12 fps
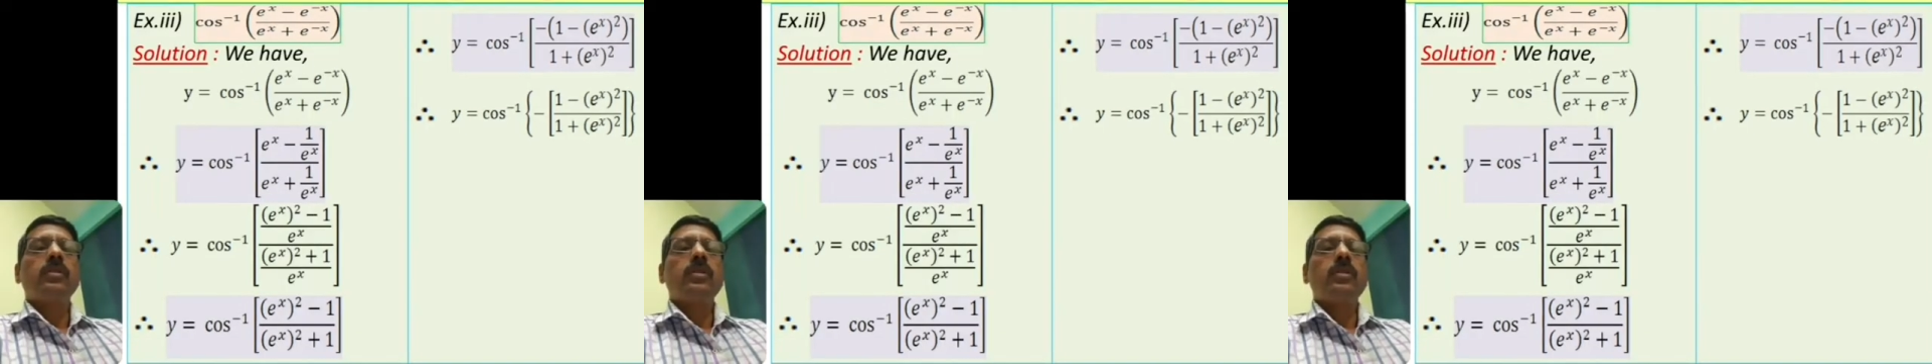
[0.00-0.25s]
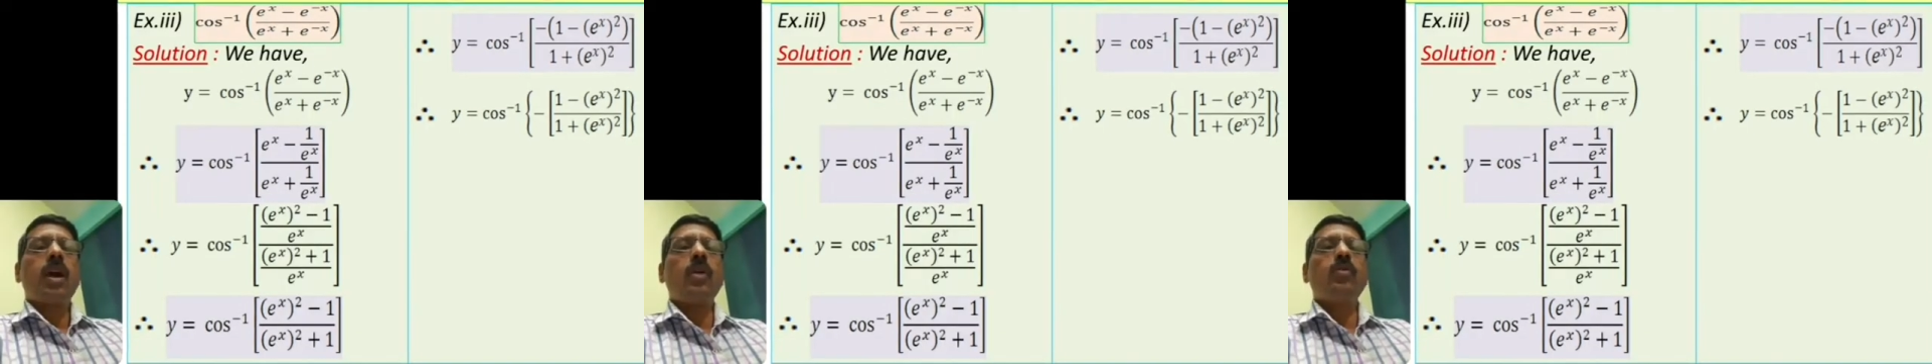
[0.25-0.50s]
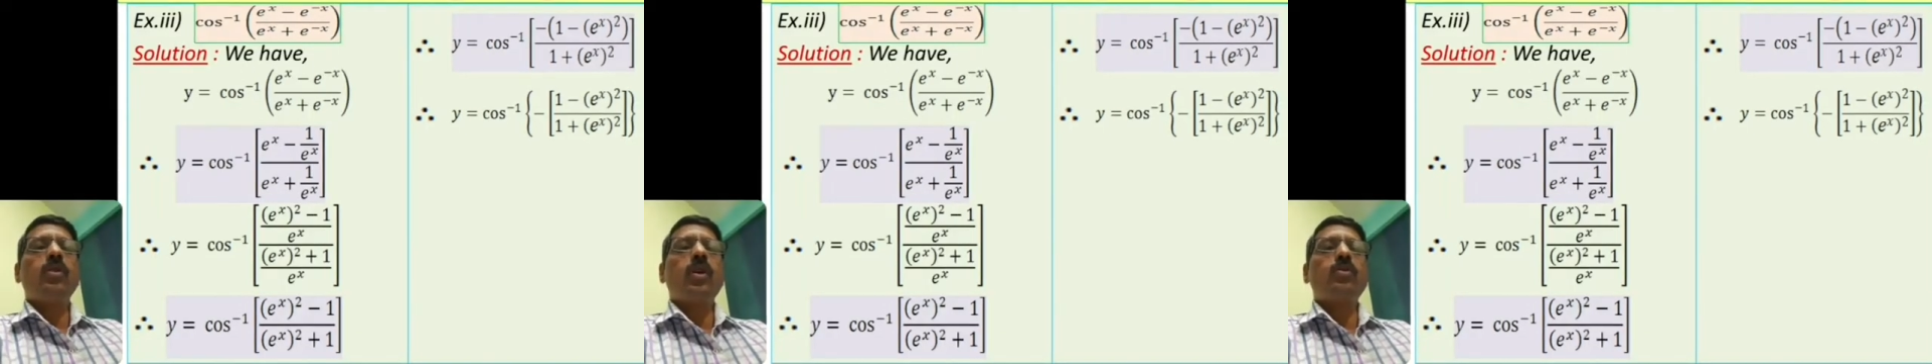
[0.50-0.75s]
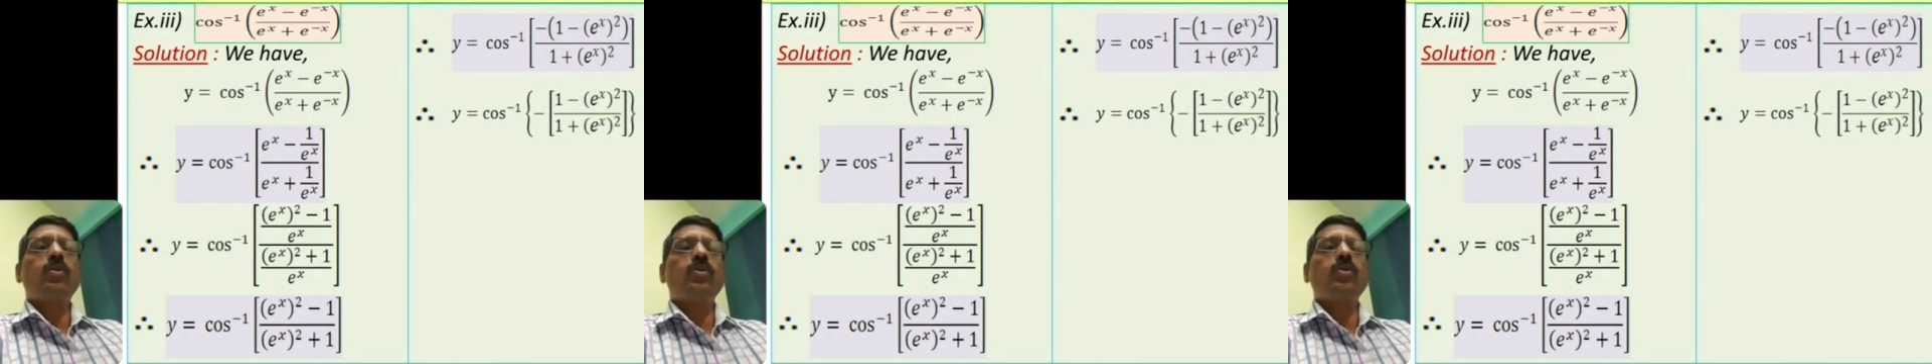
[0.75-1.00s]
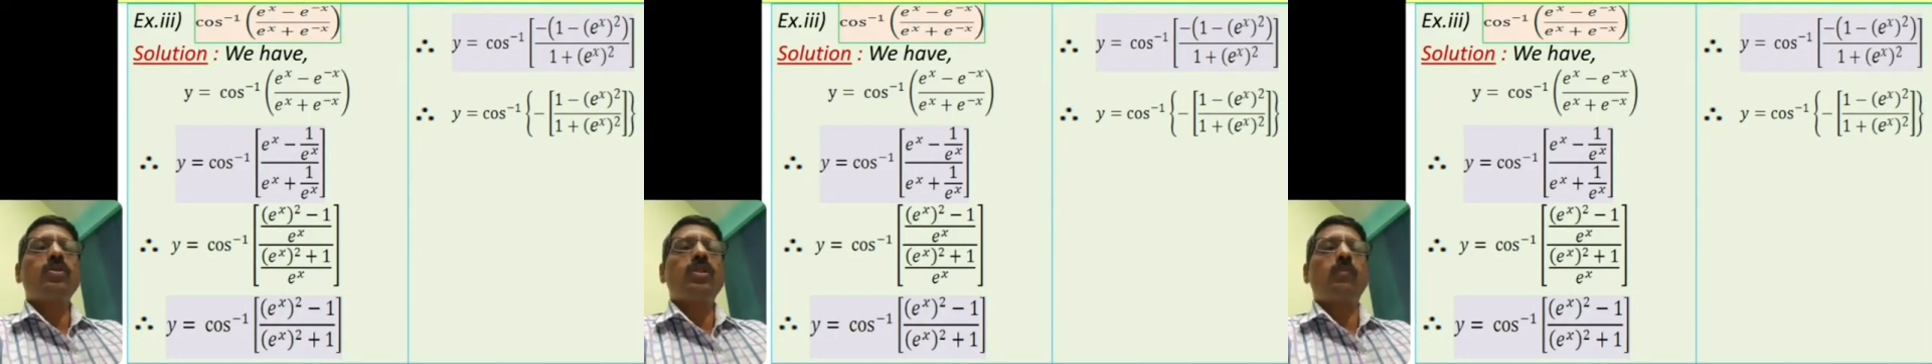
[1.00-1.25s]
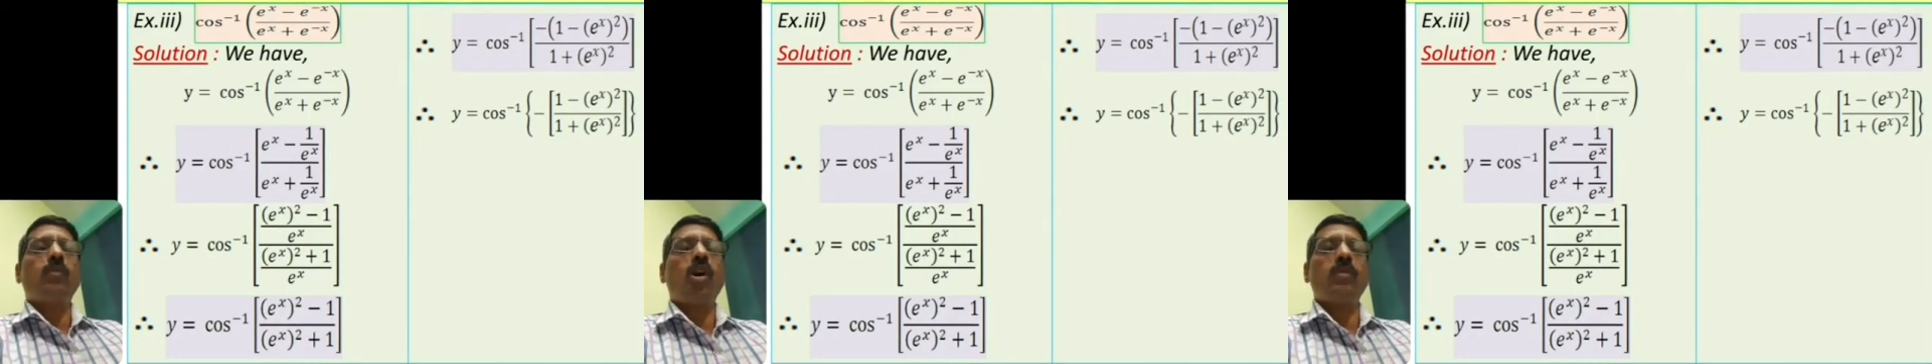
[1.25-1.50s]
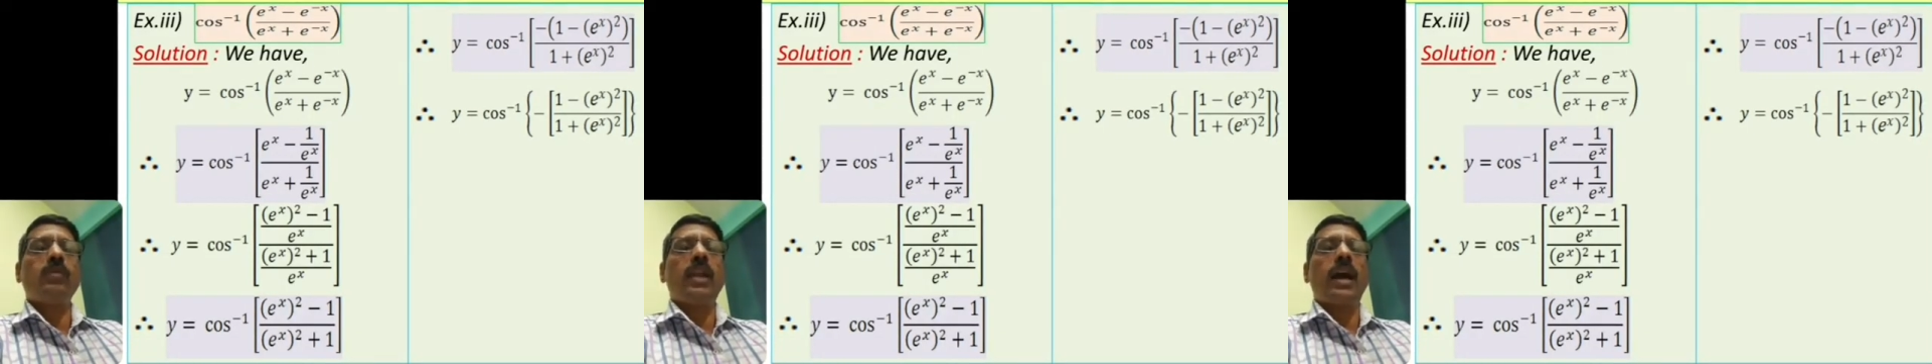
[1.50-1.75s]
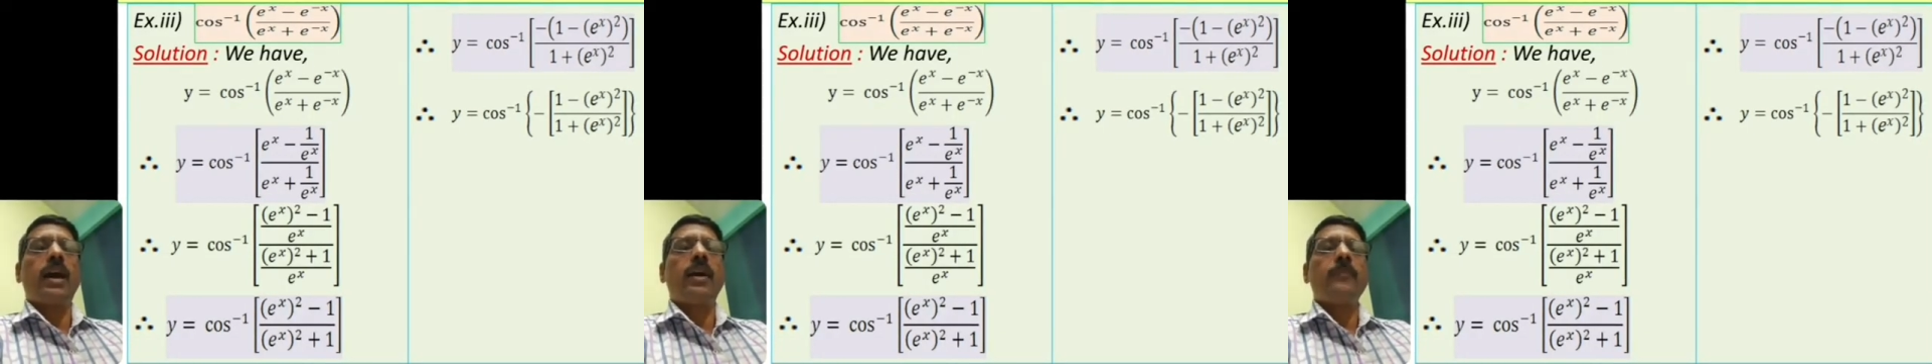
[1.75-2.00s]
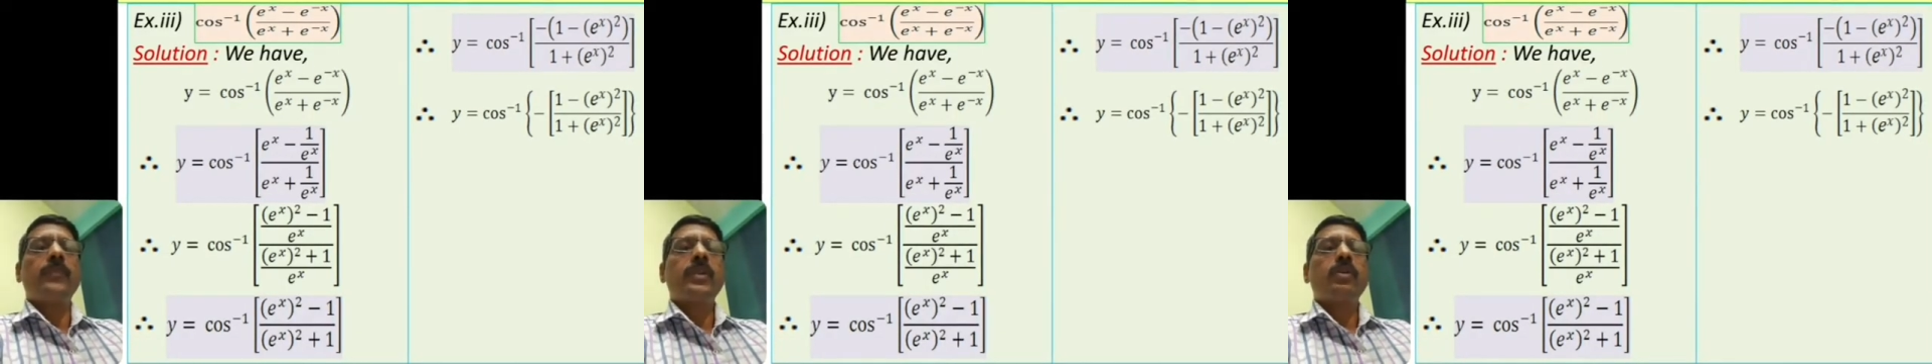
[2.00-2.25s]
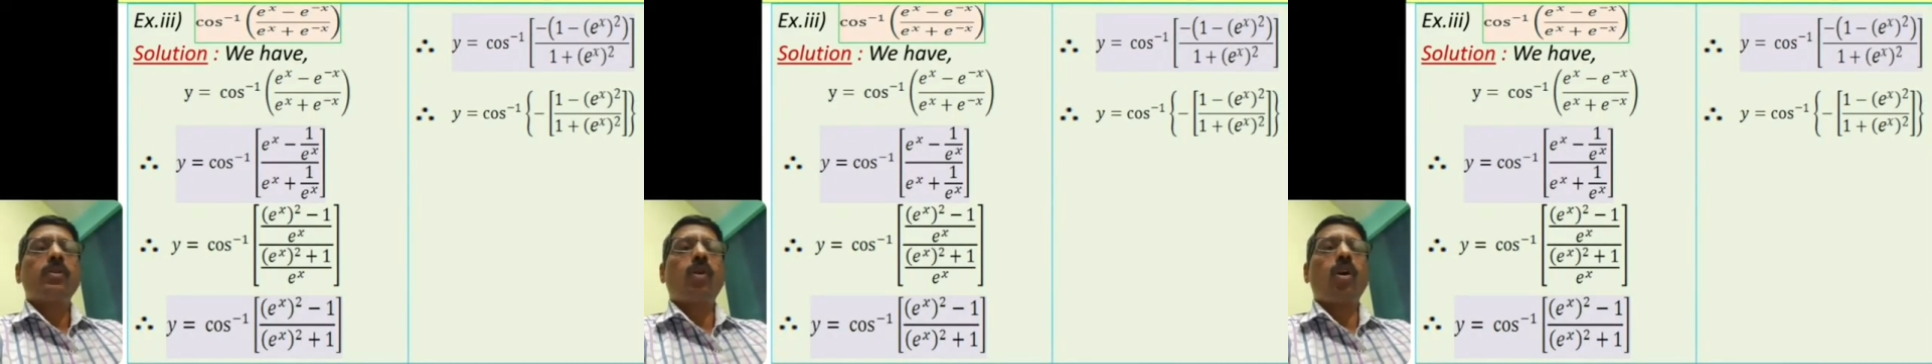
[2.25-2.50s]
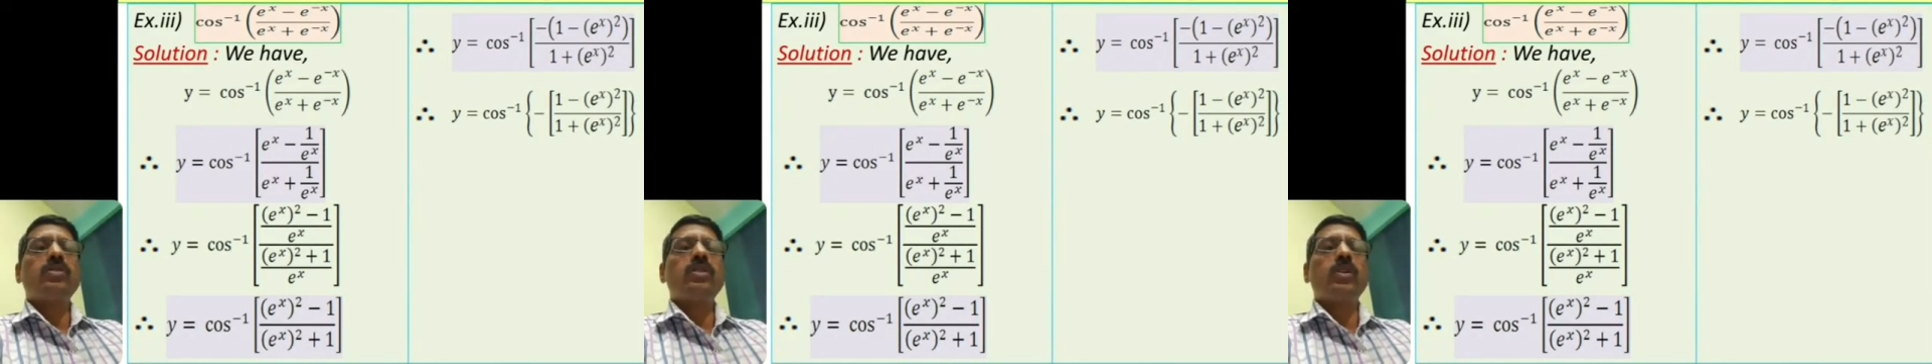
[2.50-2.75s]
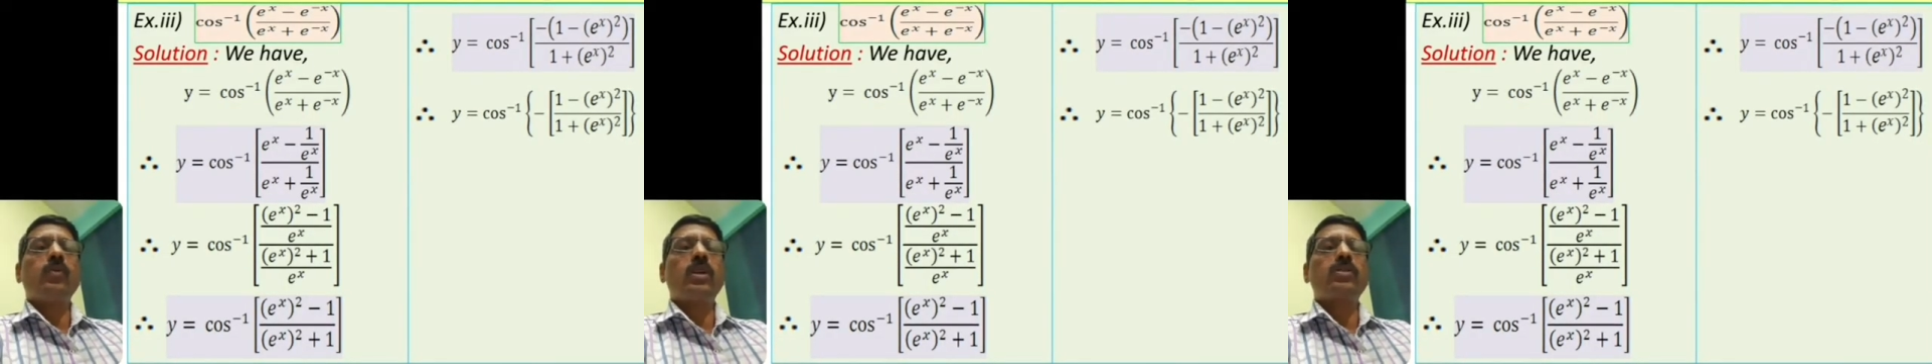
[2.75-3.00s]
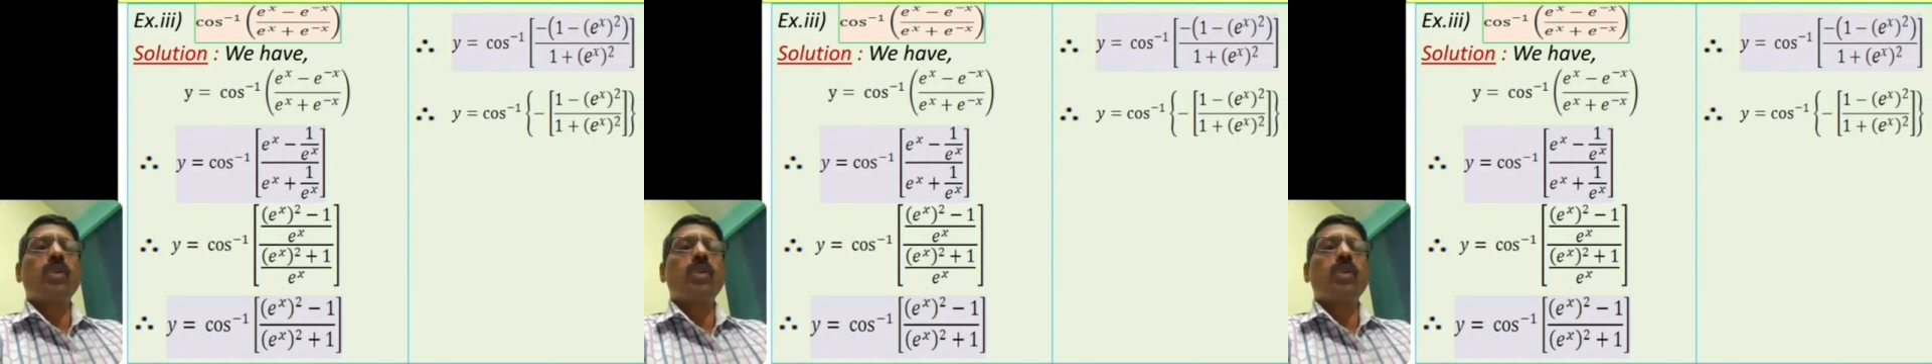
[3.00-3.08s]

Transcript: Now we have to use the formula cos inverse